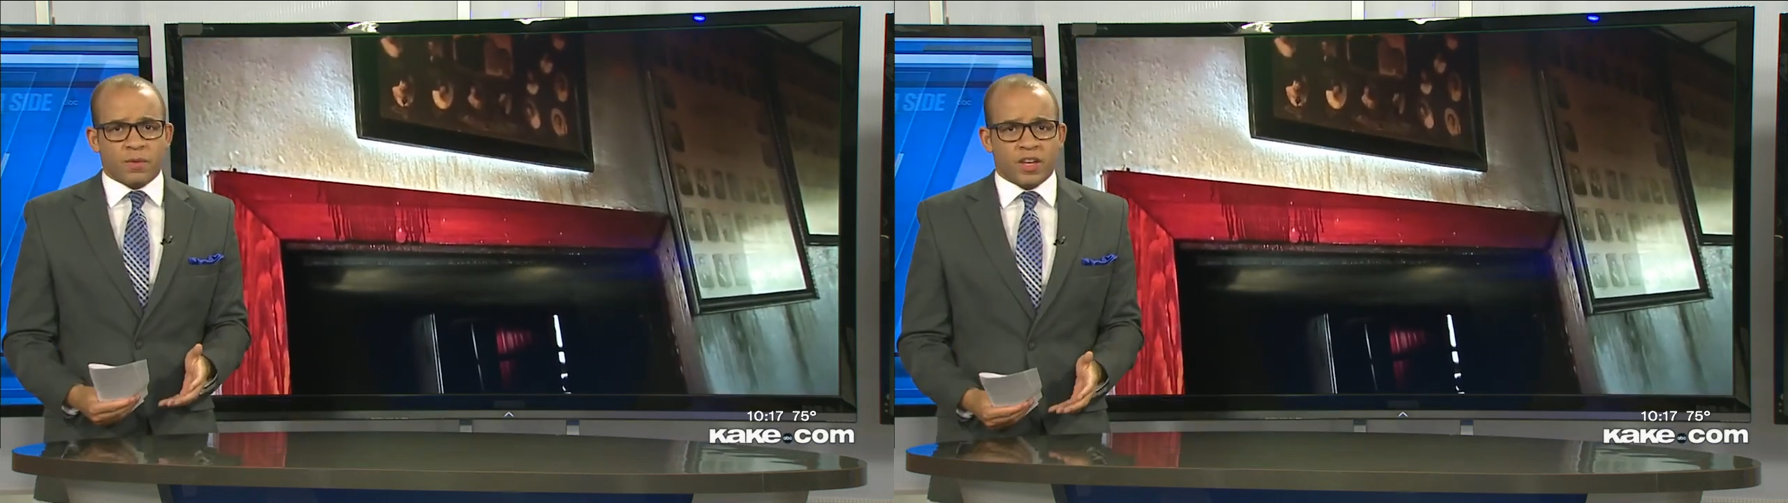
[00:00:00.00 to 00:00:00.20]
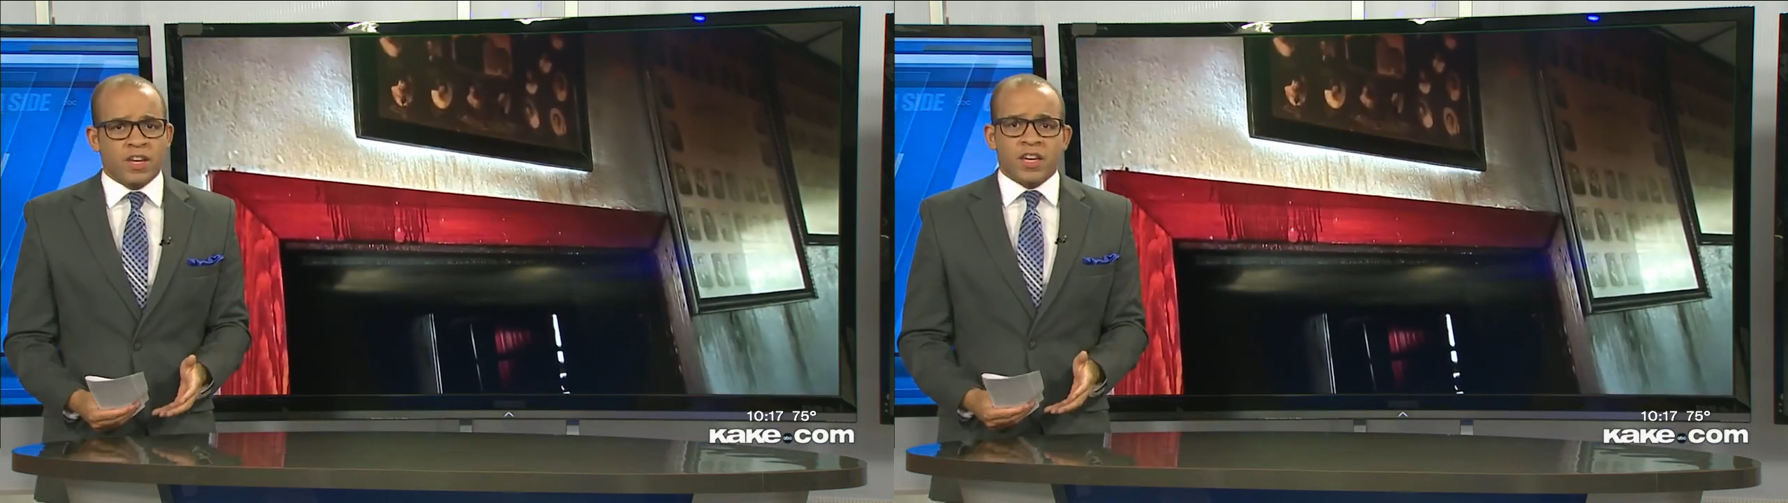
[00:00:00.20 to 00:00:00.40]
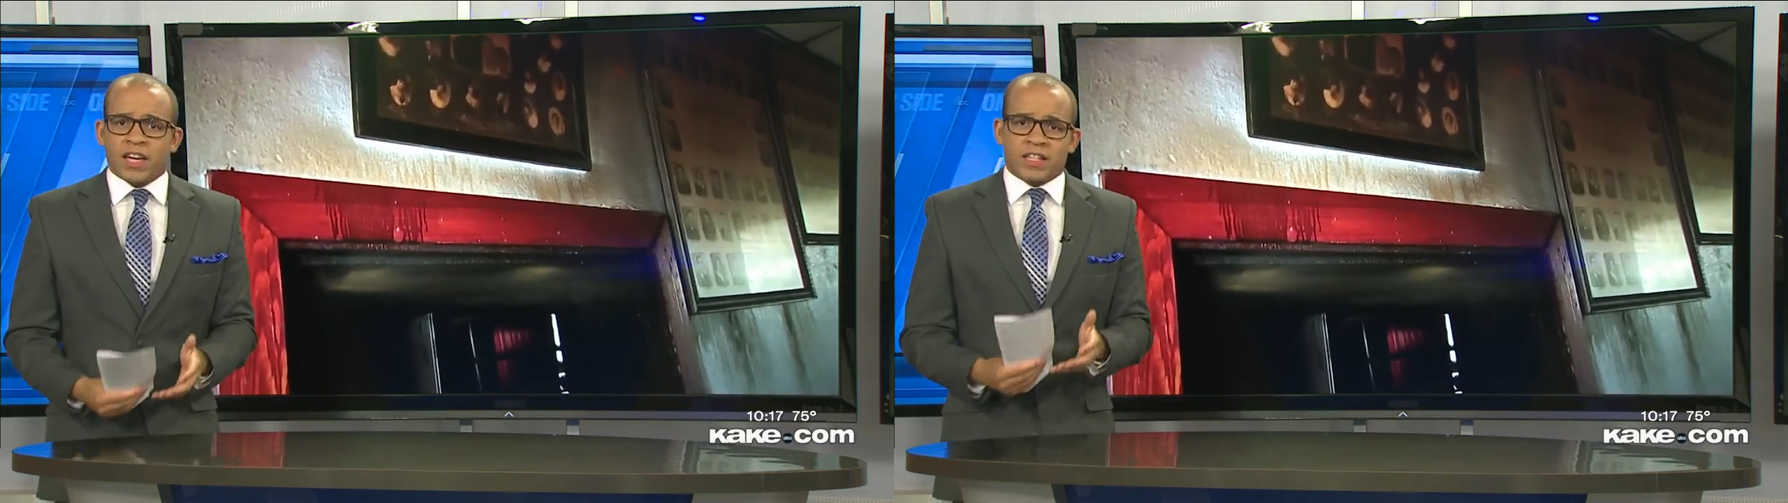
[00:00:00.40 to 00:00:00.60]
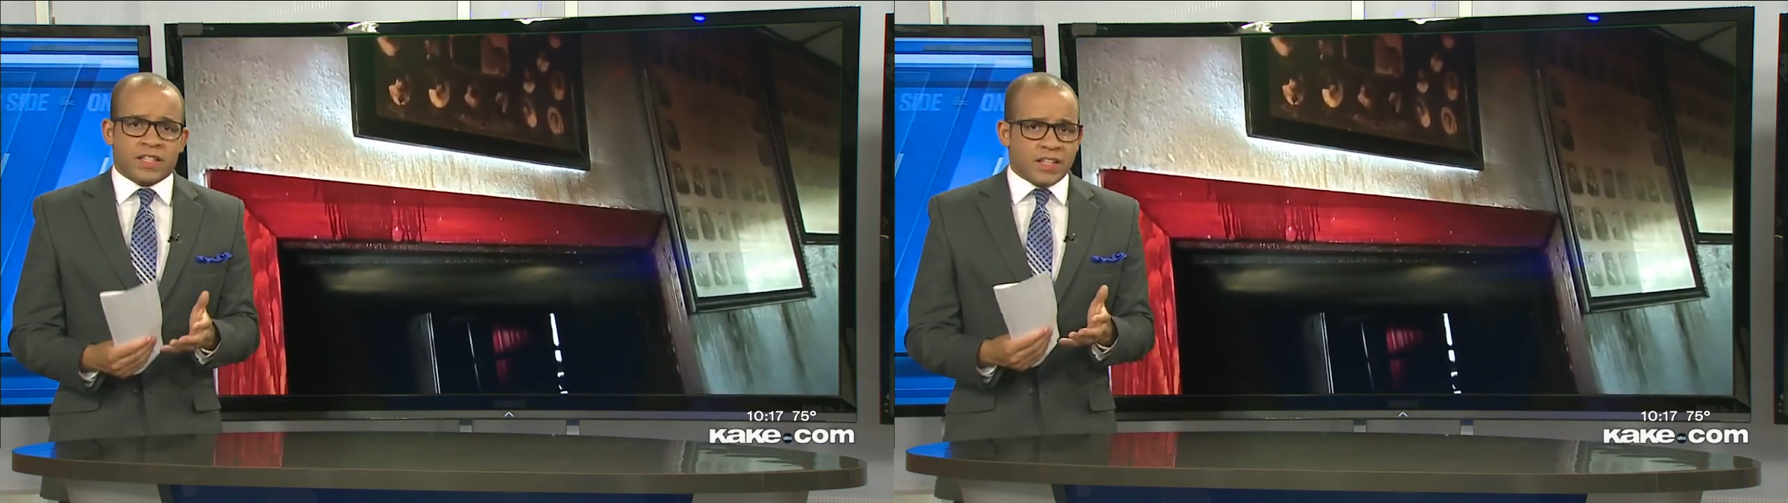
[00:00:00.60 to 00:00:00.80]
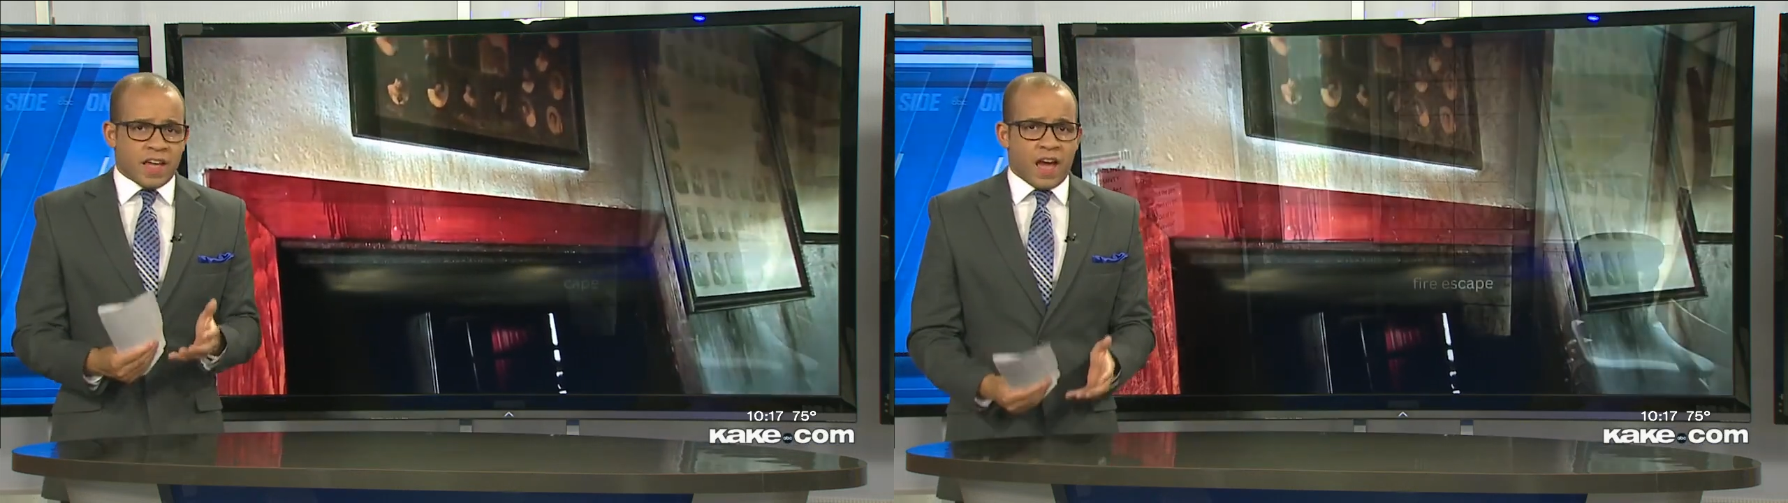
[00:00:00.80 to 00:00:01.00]
me. It's
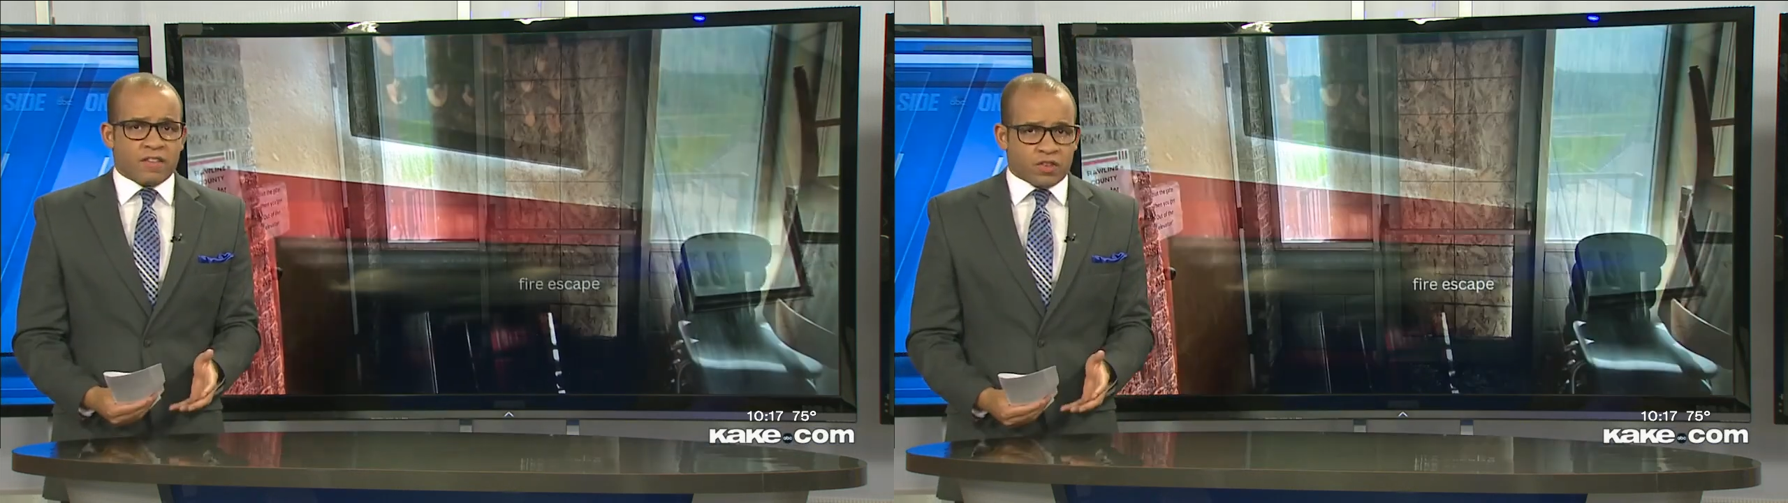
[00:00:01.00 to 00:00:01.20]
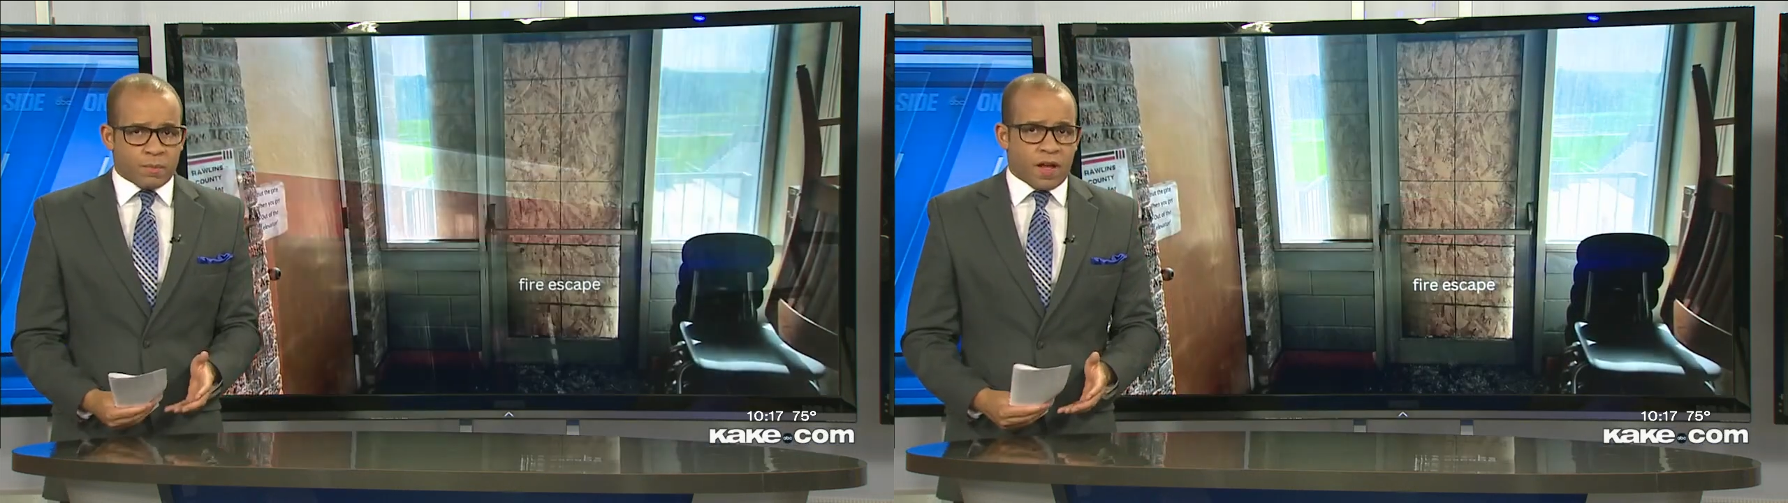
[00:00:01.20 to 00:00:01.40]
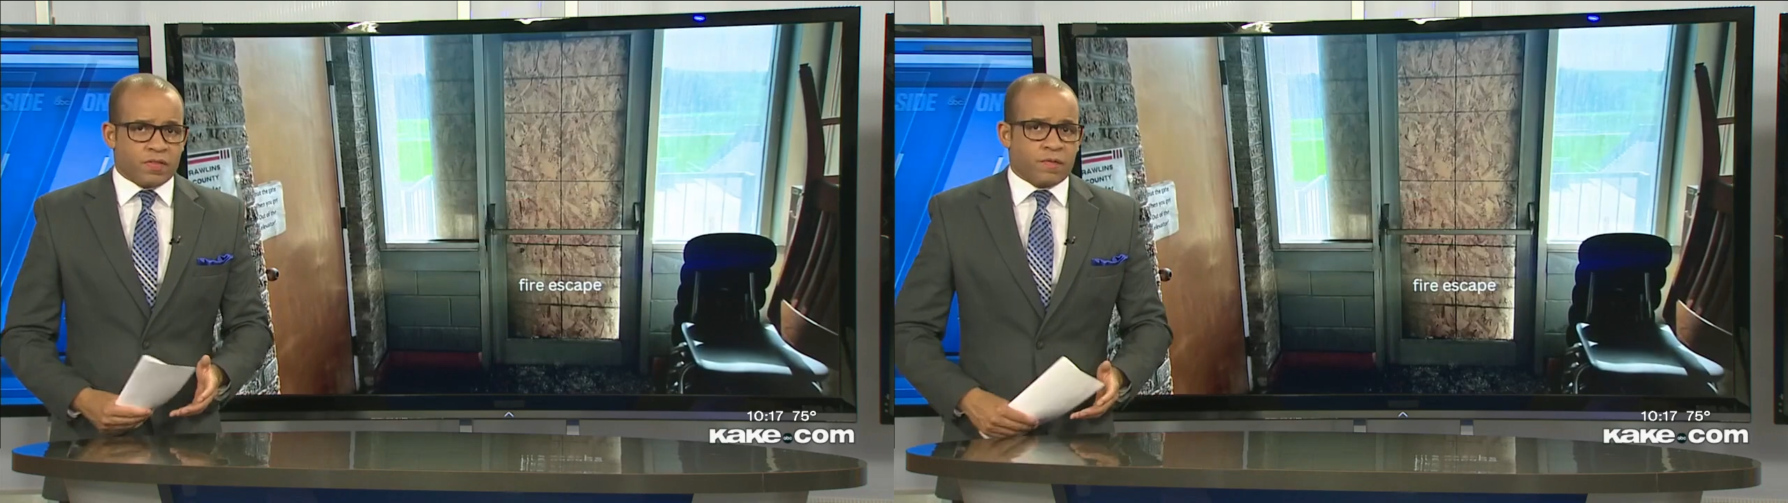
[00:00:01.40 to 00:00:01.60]
the aftermath